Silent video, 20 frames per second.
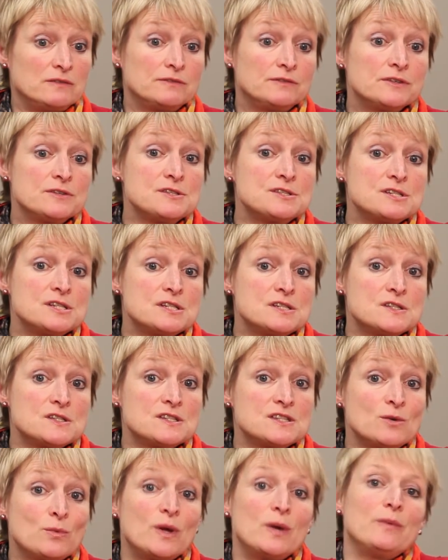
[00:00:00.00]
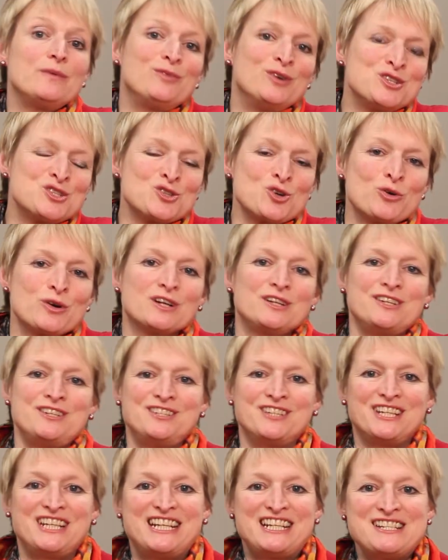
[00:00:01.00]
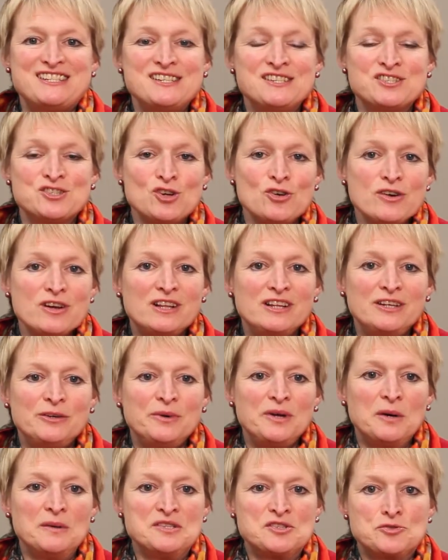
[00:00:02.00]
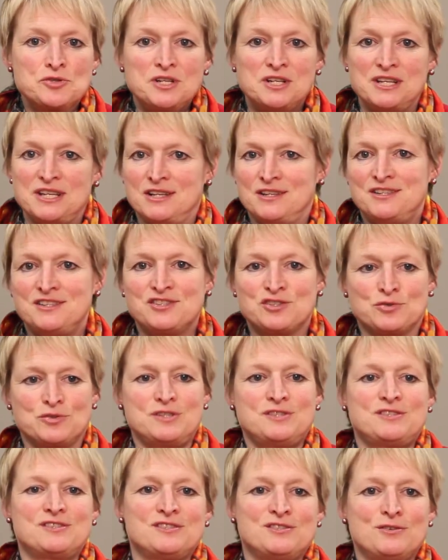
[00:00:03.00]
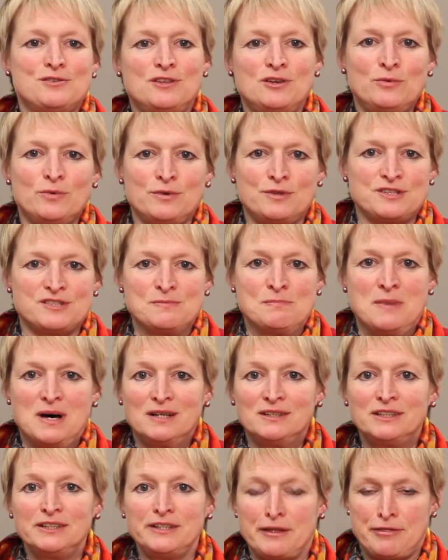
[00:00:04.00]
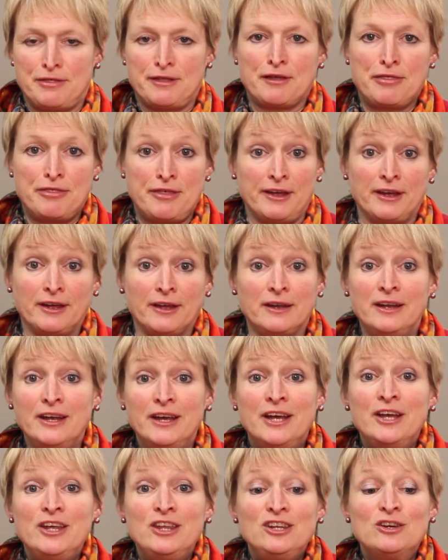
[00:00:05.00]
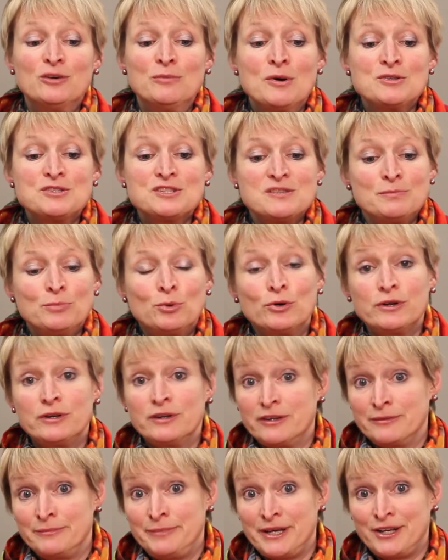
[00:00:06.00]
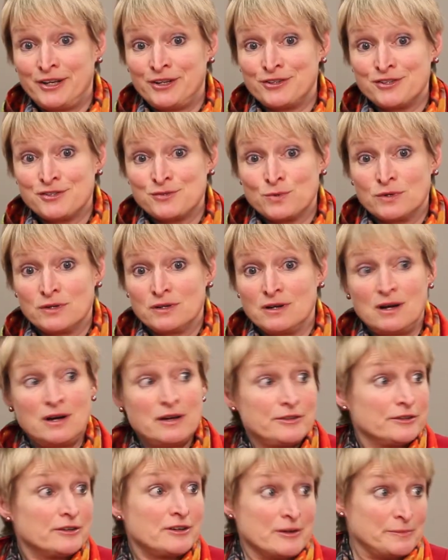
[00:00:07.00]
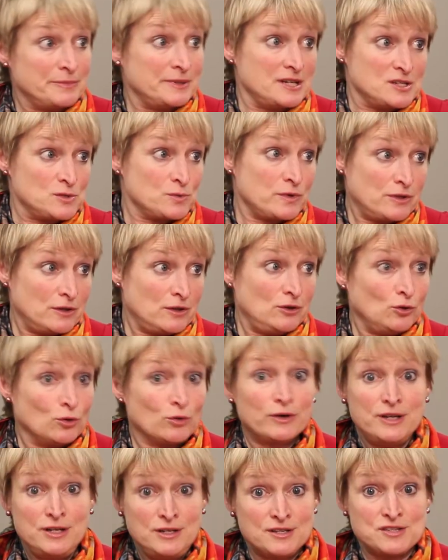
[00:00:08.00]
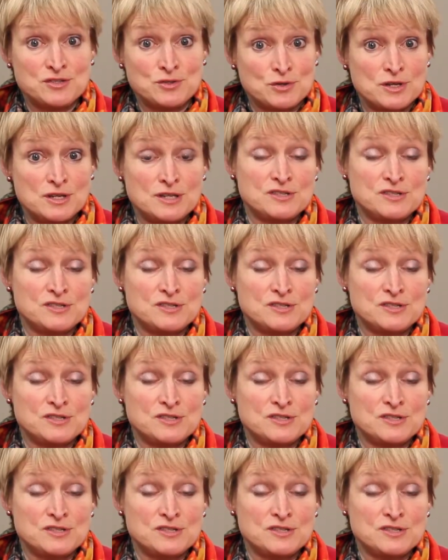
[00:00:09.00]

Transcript: versus the way we've historically done it is, historically we always treated industries as though they were this monolithic thing, and your most important competitors were other companies within your industry.